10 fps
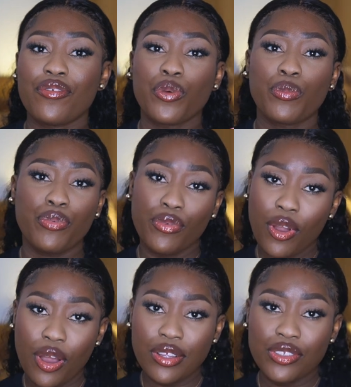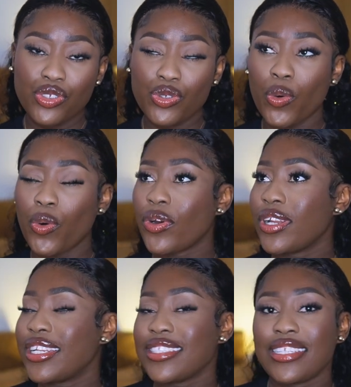for brunch, or
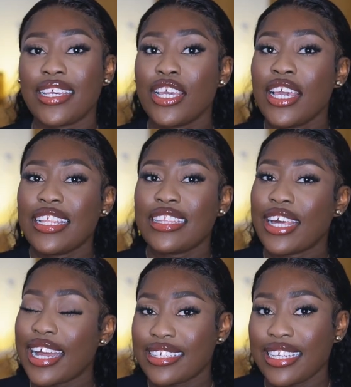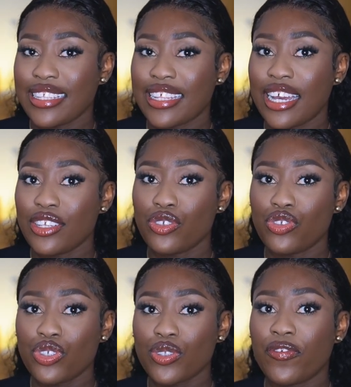let's say that day that you
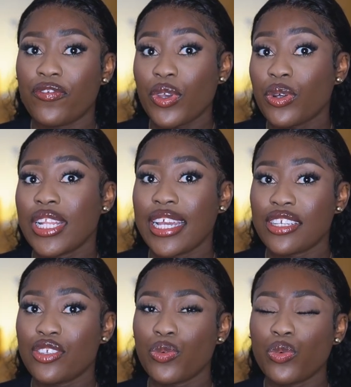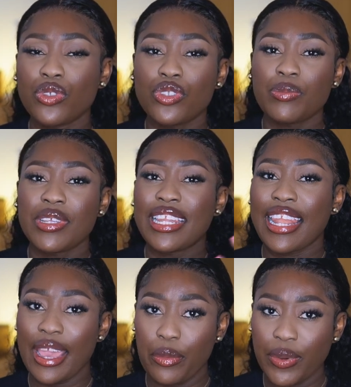just feel like you want to be
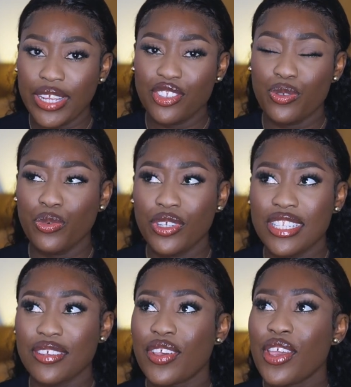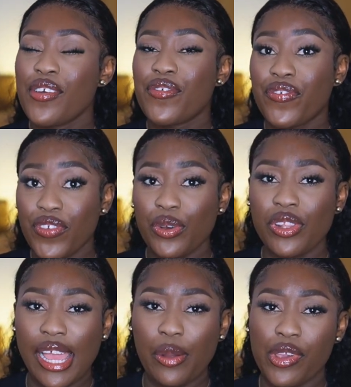lightweight, you want to feel
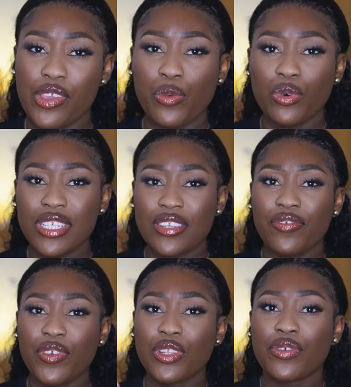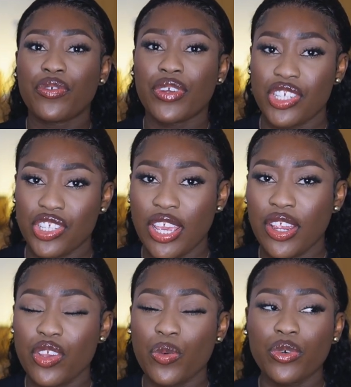lightweight, you want to feel the fresh
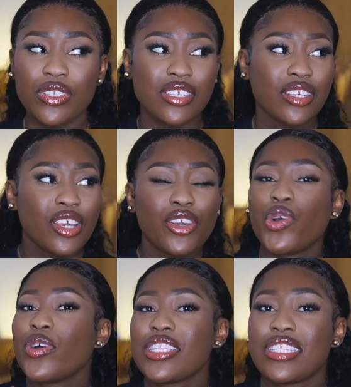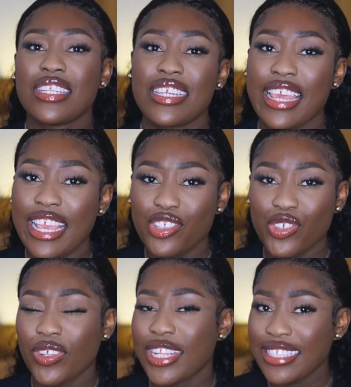air, you want to go into the
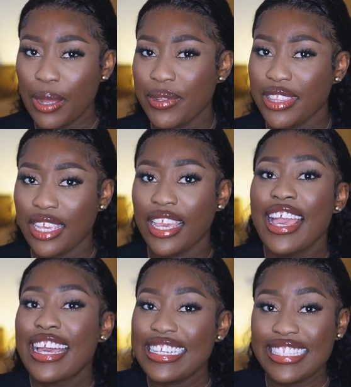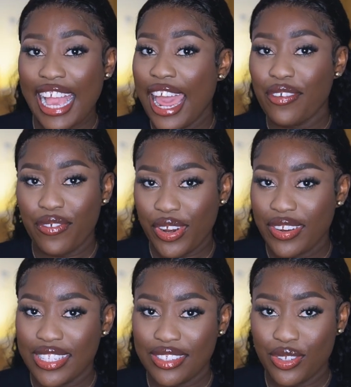nature, that type of thing. This is the kind of
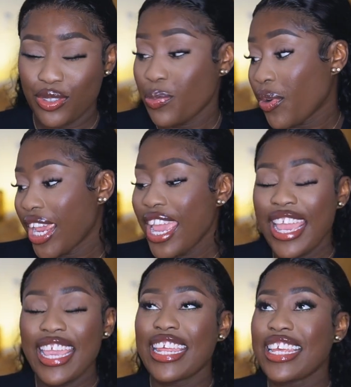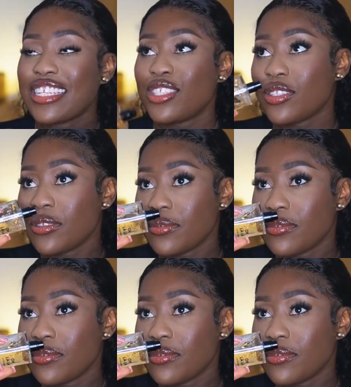fragrance that you spray. It is